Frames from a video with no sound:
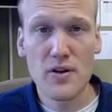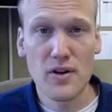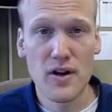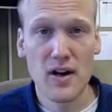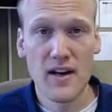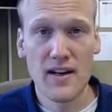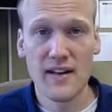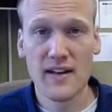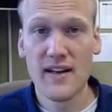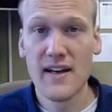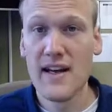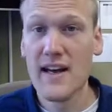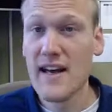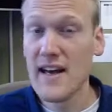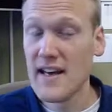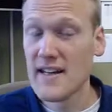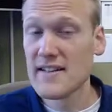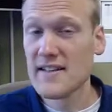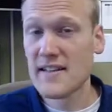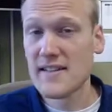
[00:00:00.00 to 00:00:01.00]
Puron.
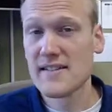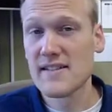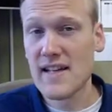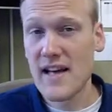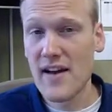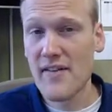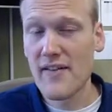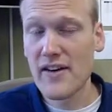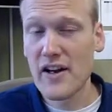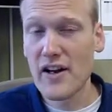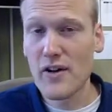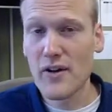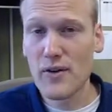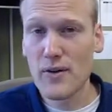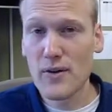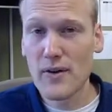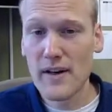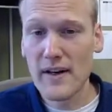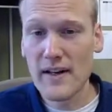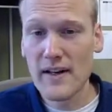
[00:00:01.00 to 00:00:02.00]
It doesn't have any
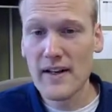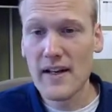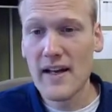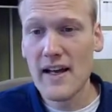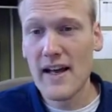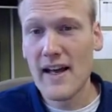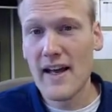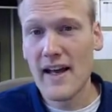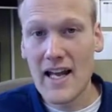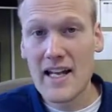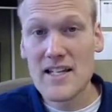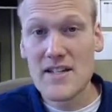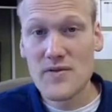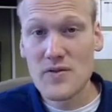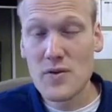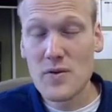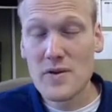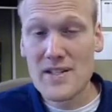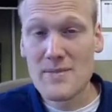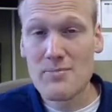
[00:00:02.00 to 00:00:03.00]
chlorine and it's
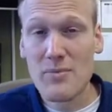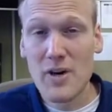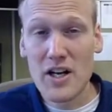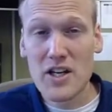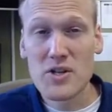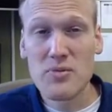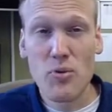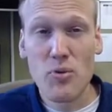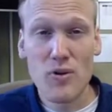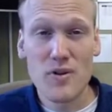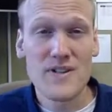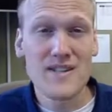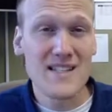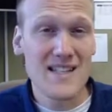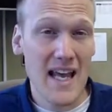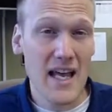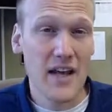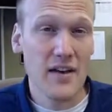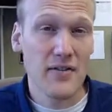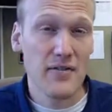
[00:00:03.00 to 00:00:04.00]
viewed as much more
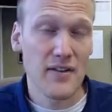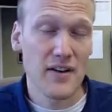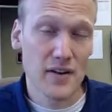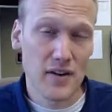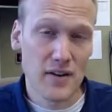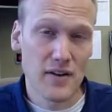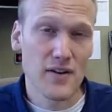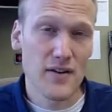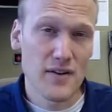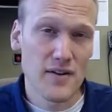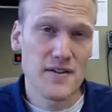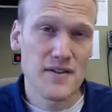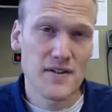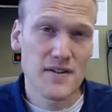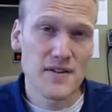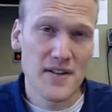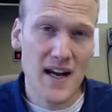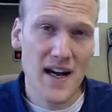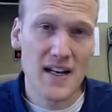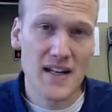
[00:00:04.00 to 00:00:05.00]
safe in our current
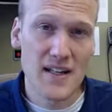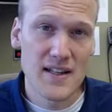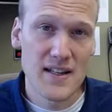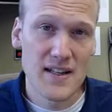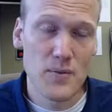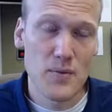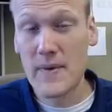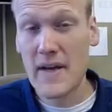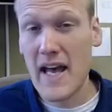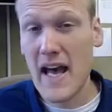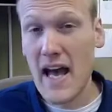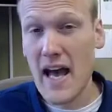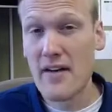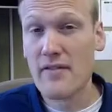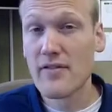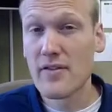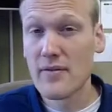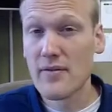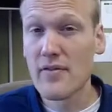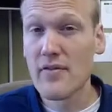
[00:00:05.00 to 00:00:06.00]
society than we
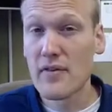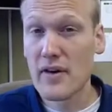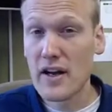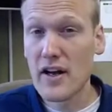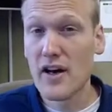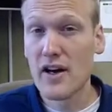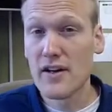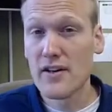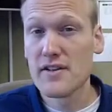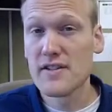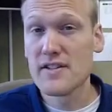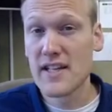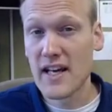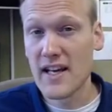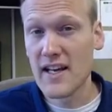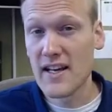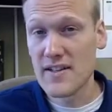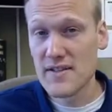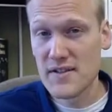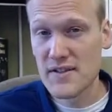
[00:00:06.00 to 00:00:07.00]
had from Freon
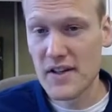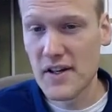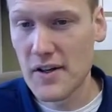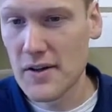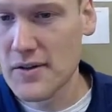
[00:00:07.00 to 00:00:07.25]
decades